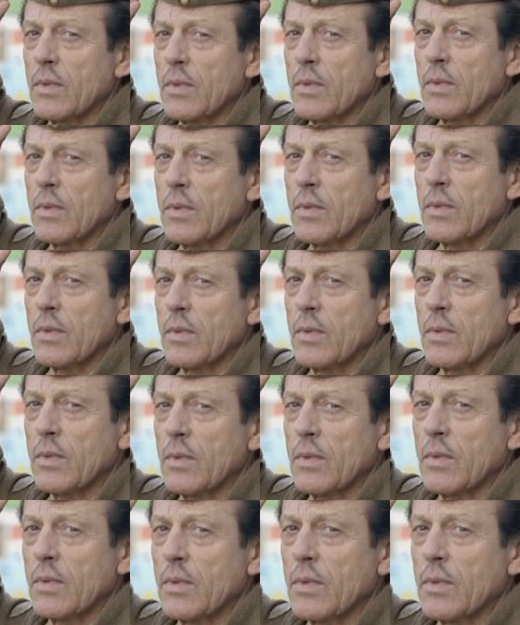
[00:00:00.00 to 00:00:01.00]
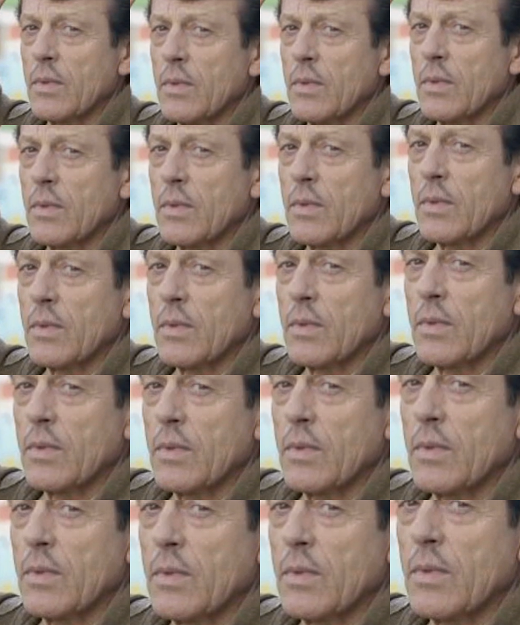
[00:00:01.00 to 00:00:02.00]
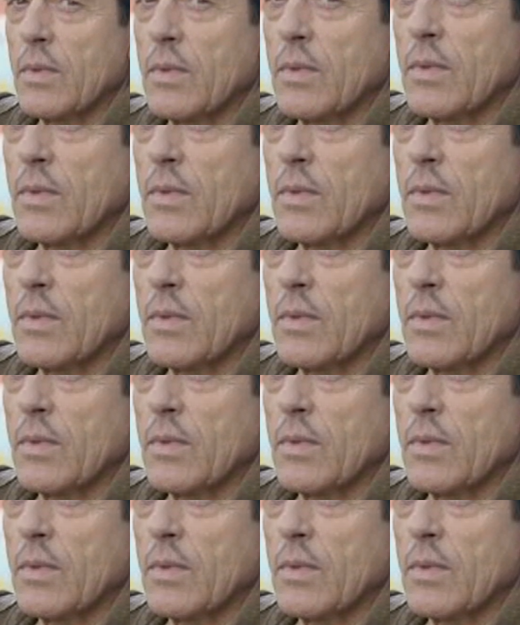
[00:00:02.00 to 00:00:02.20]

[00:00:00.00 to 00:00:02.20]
(no one is talking)